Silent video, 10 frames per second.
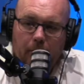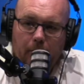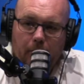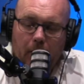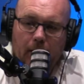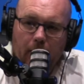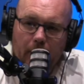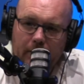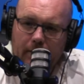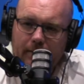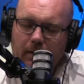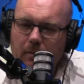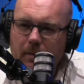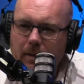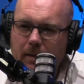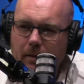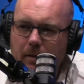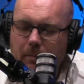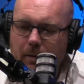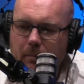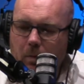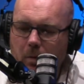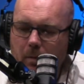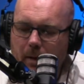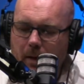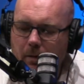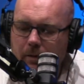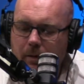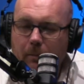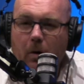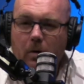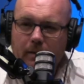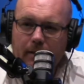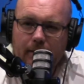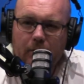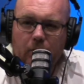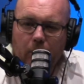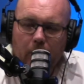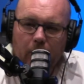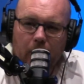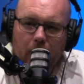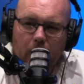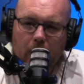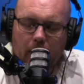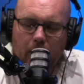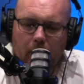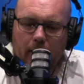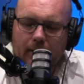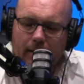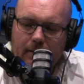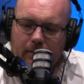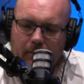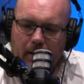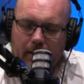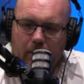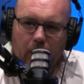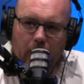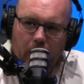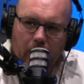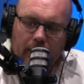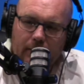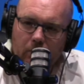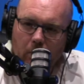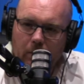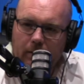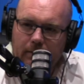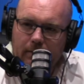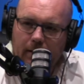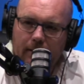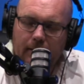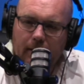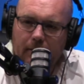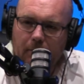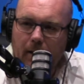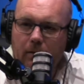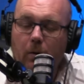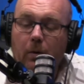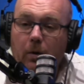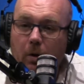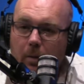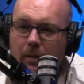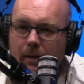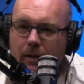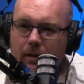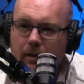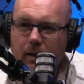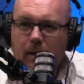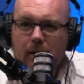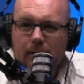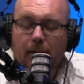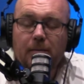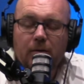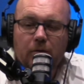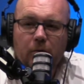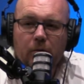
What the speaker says: Polly, I want you to tell me a bit more about the process that you go through when identifying co-occurring disorders that might co-occur with a substance use